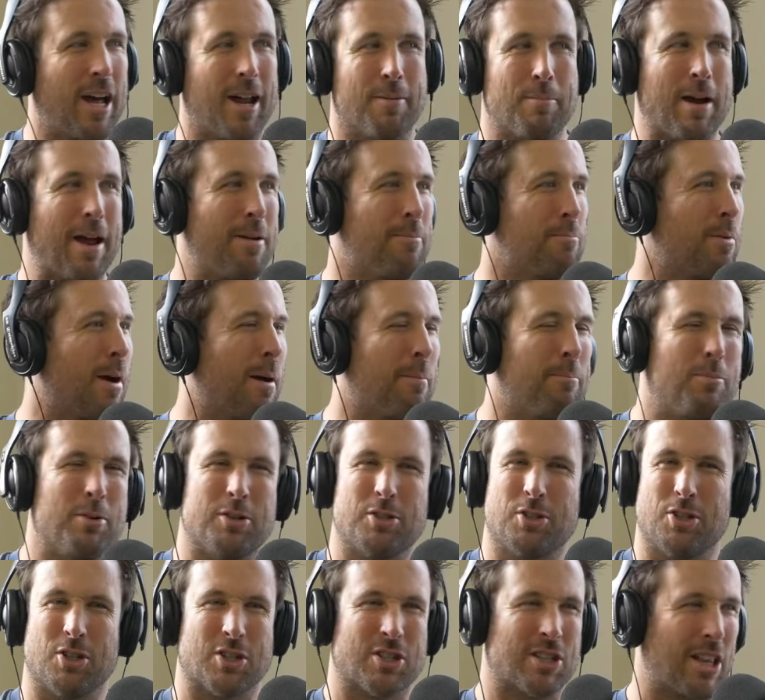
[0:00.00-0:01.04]
out of Brad. And Brad
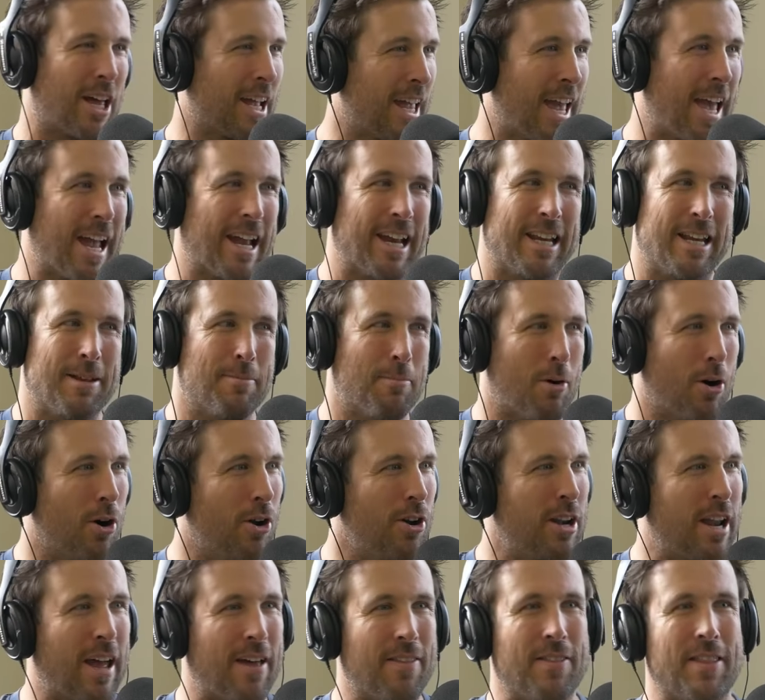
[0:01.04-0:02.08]
Pitt's just like egging him
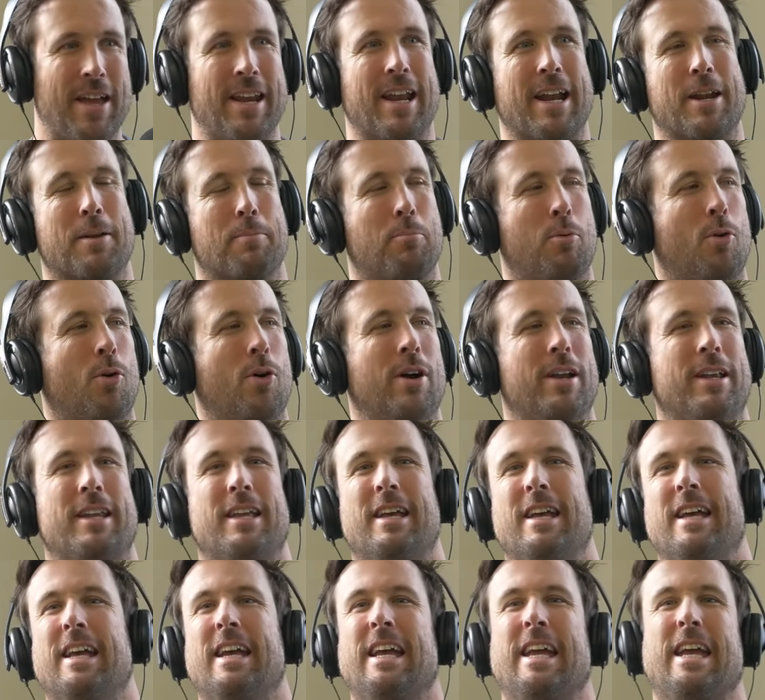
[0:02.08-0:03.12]
on, and then at a point
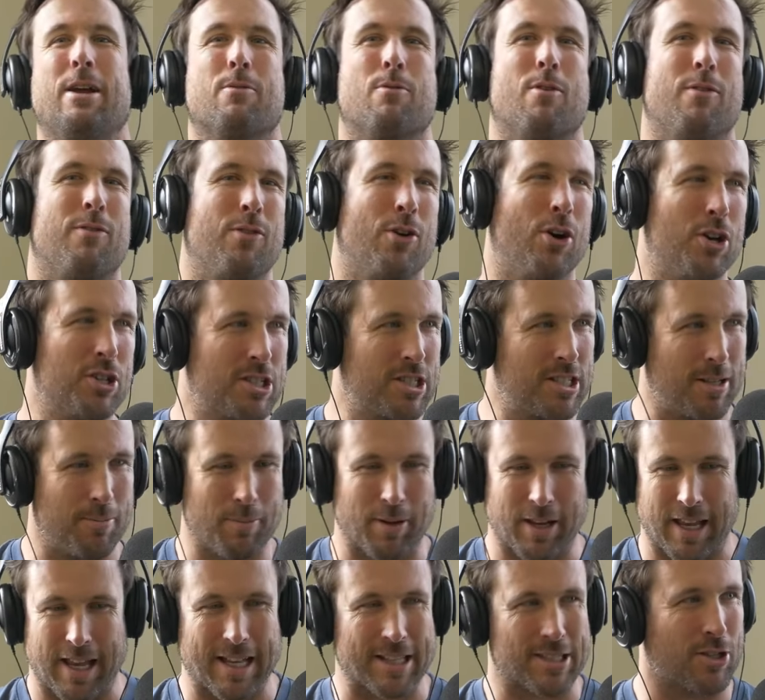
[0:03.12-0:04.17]
he reverses him
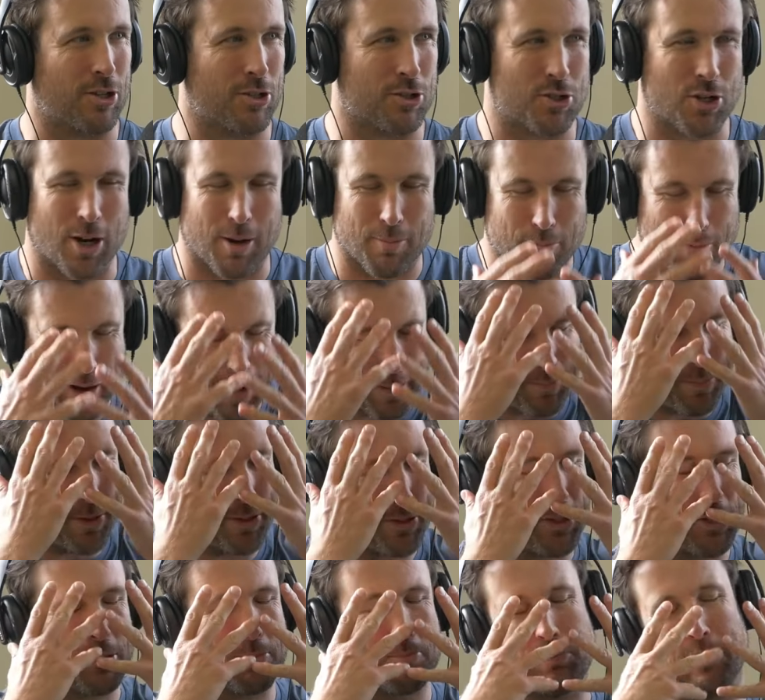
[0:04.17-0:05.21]
and gets on top. Brad Pitt
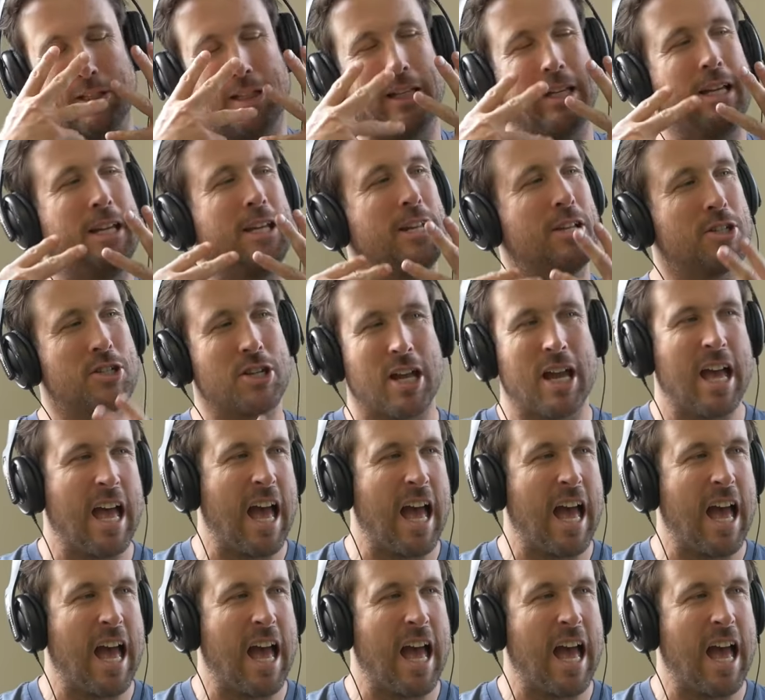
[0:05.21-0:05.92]
is bleeding.